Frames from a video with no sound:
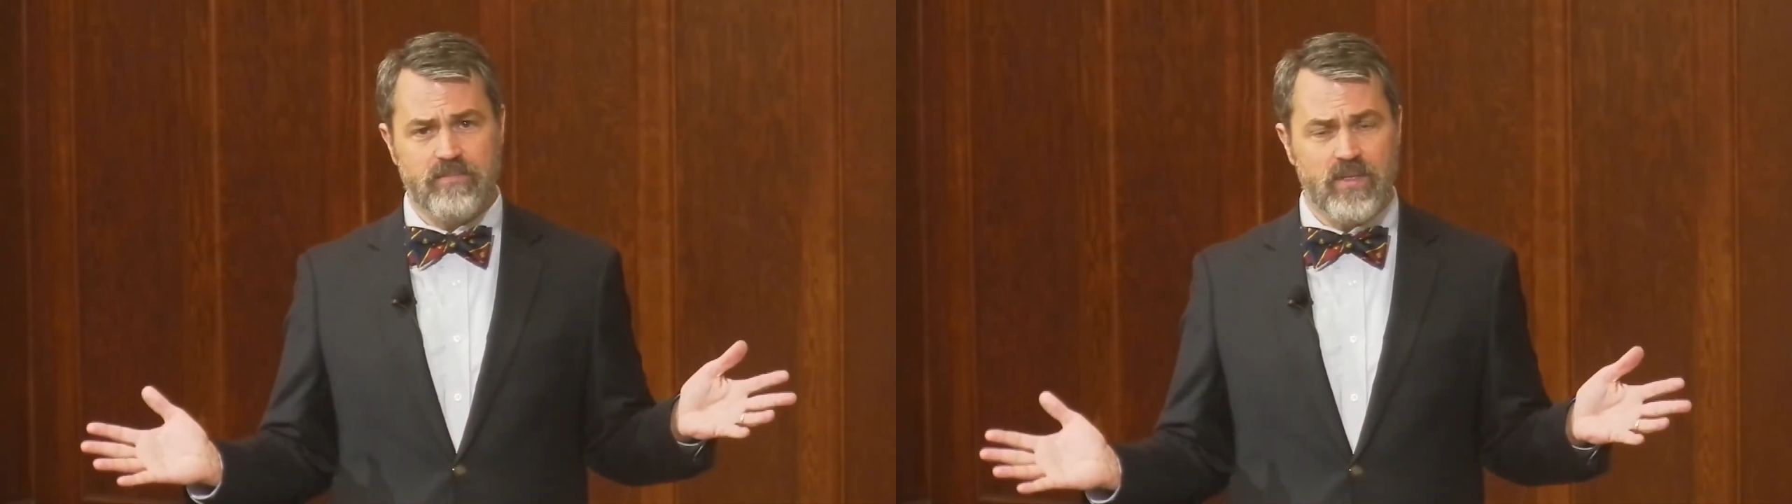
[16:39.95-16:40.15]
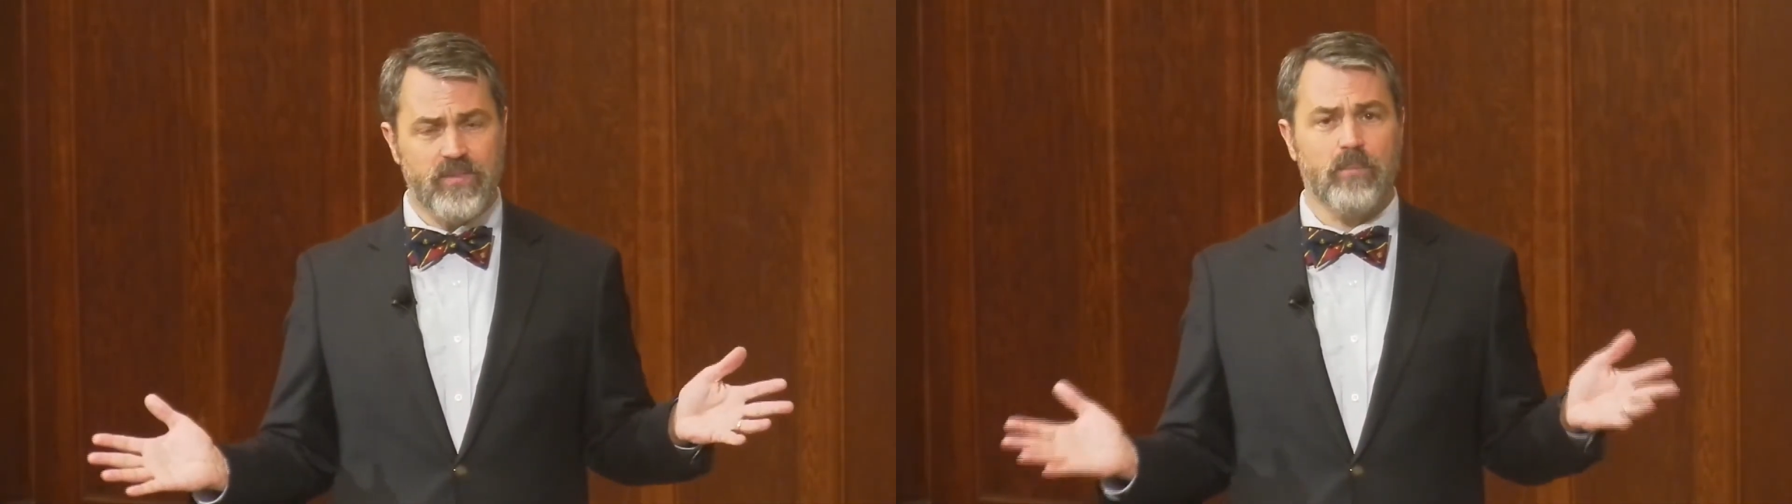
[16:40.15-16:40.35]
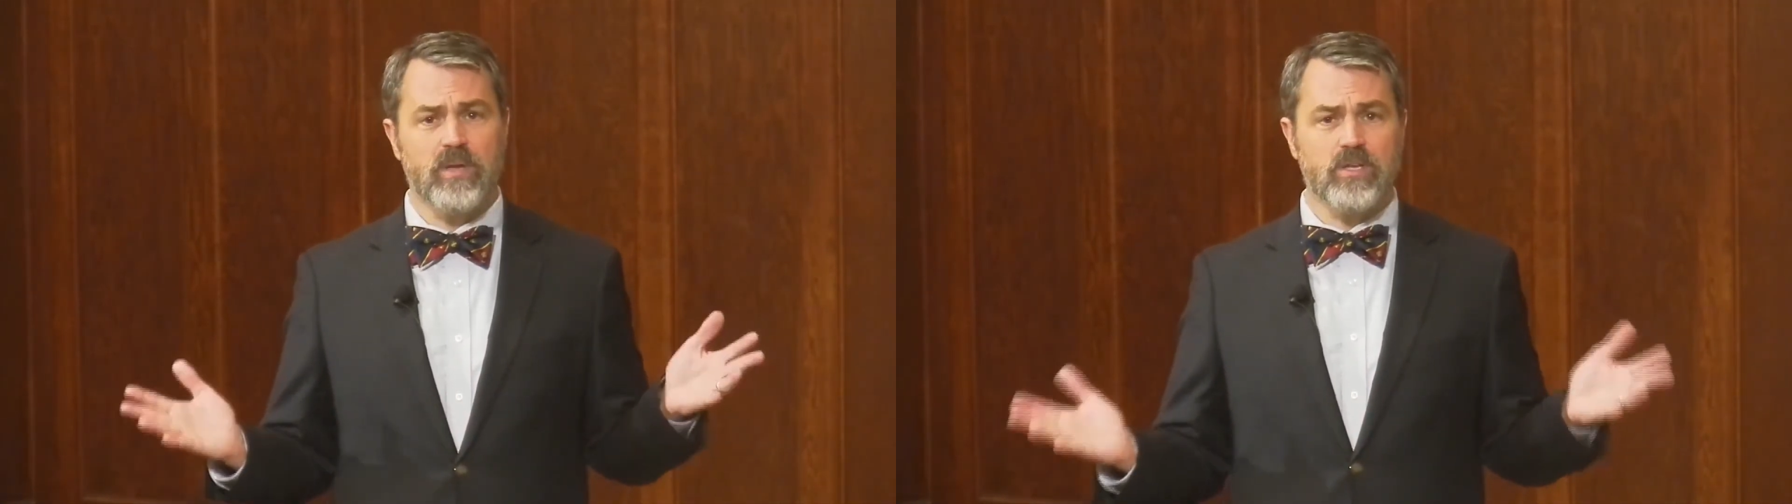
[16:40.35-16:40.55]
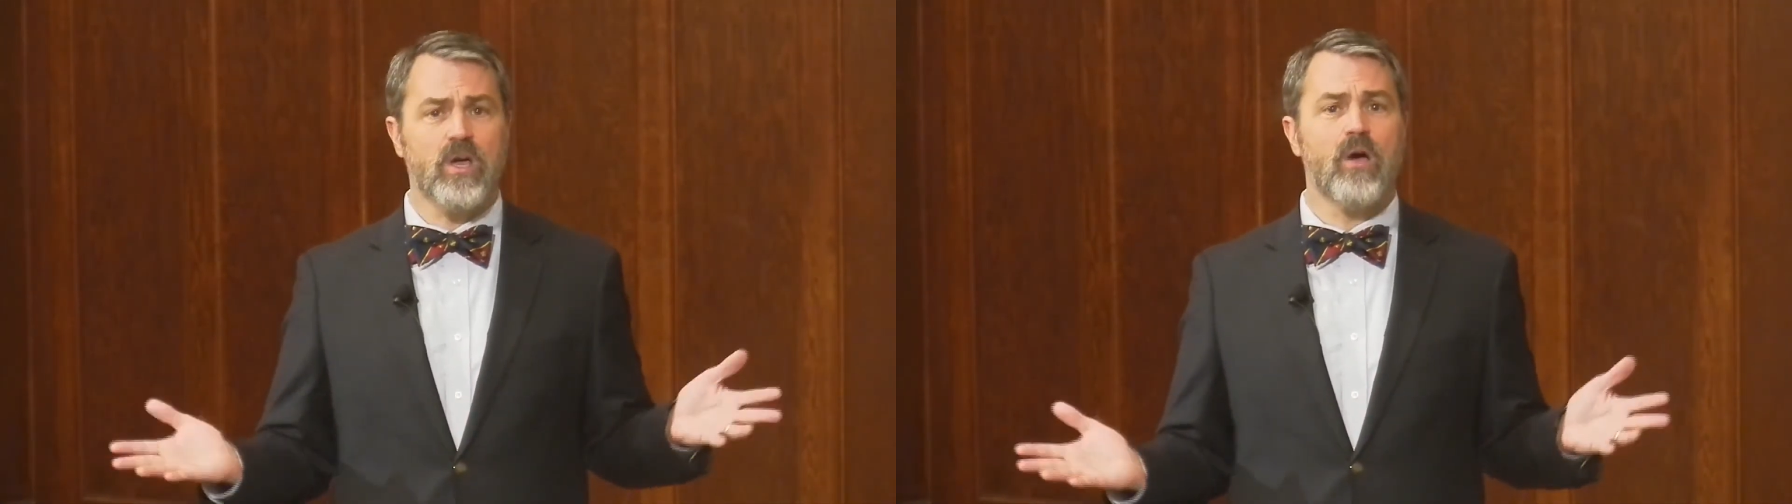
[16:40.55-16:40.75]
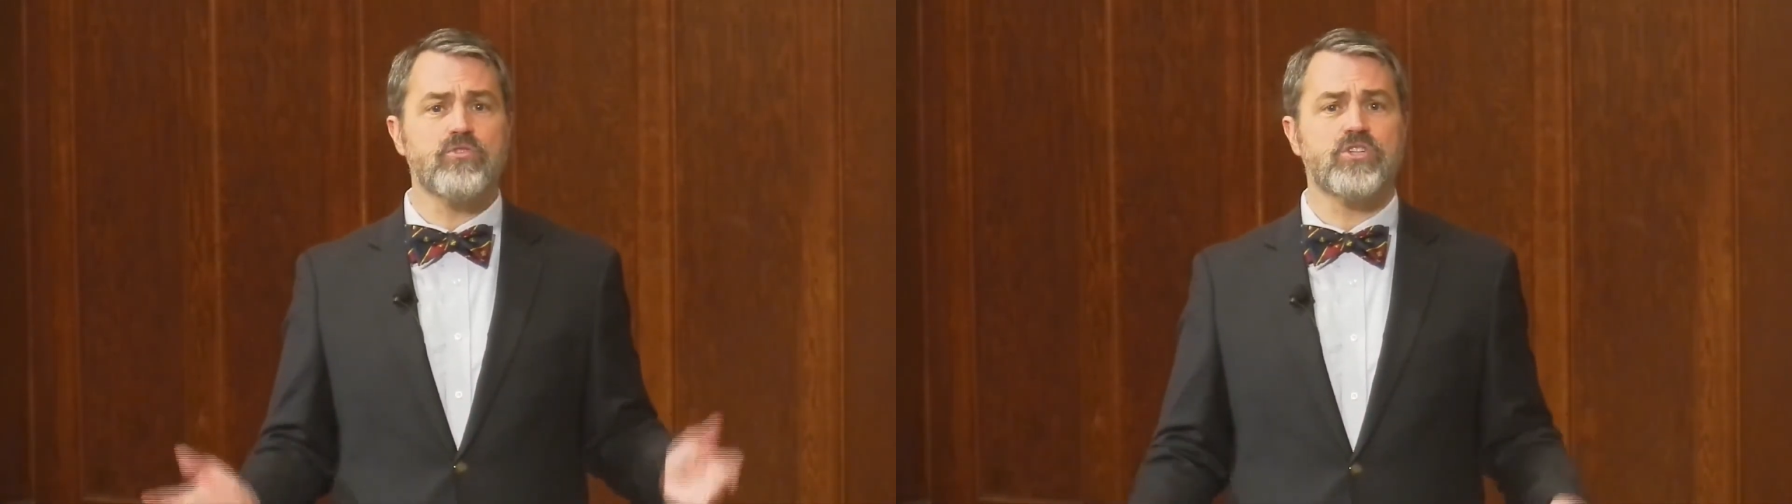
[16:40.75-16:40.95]
that there be
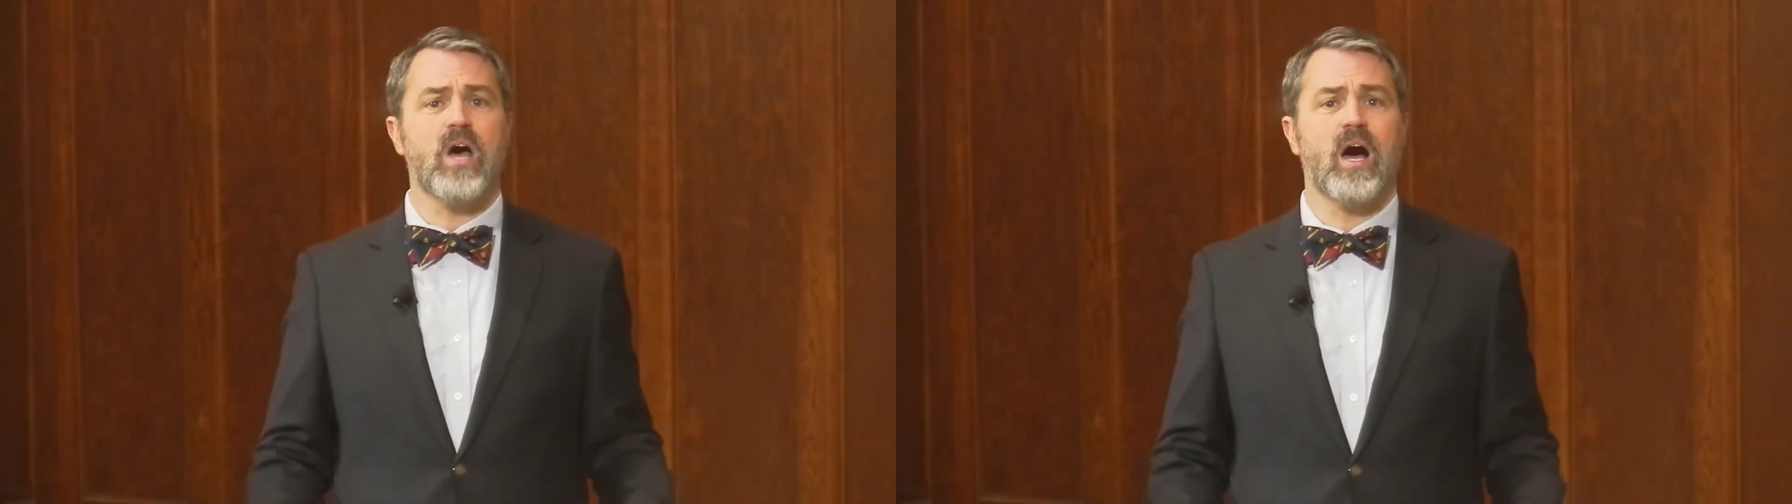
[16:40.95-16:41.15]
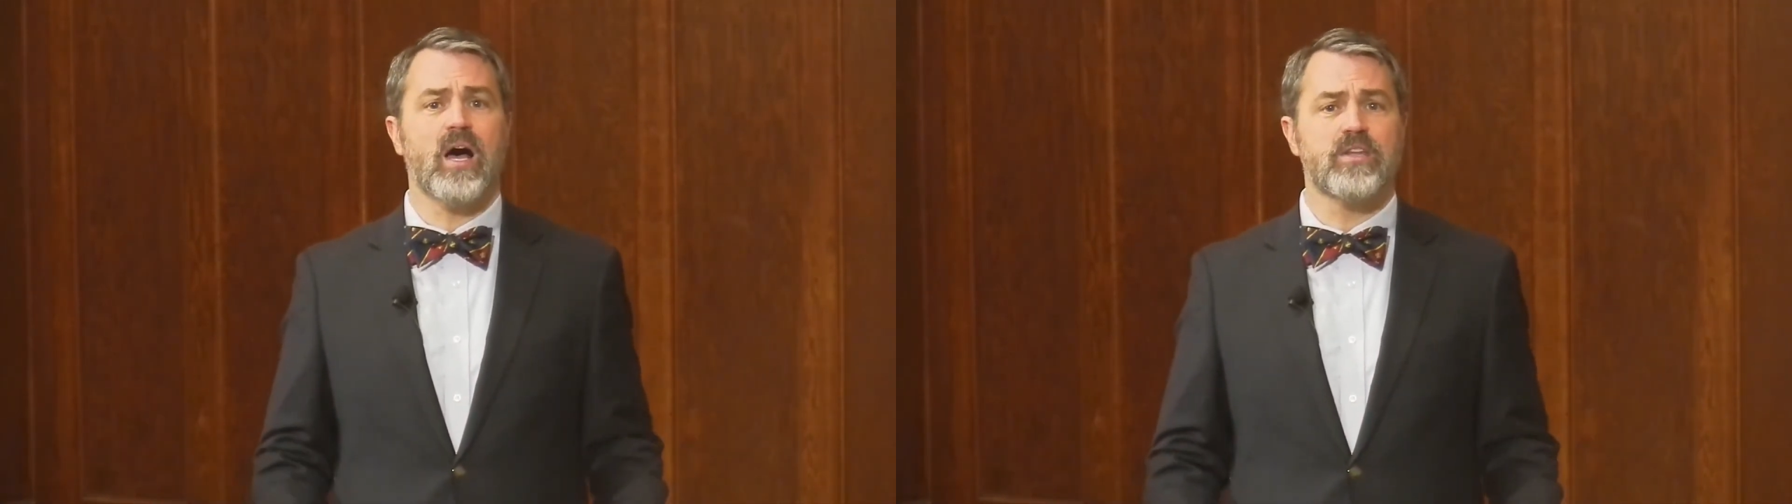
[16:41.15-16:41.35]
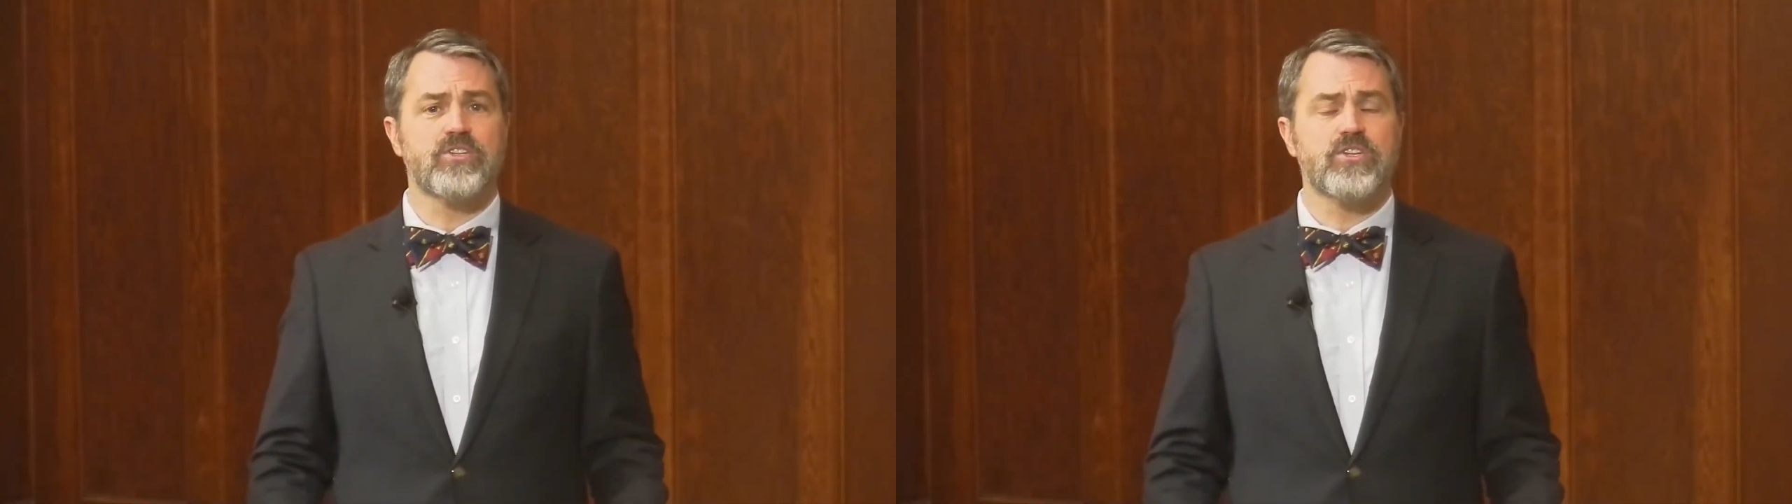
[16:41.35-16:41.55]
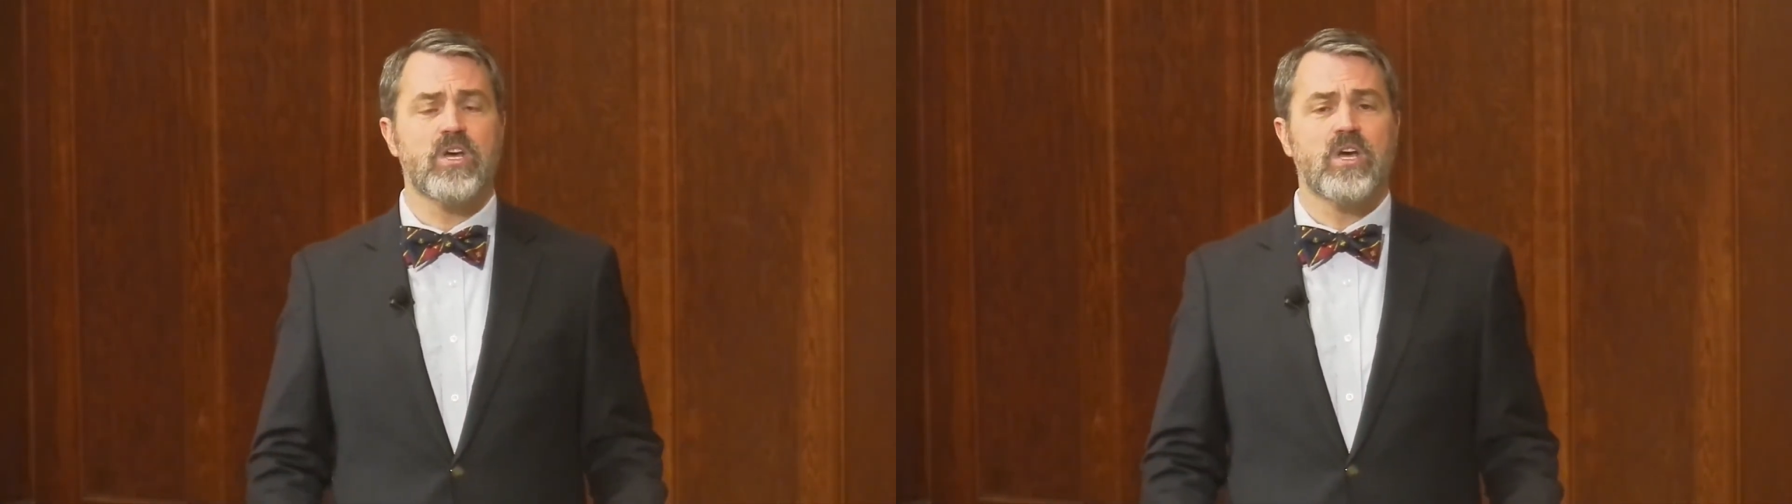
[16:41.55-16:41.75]
no signs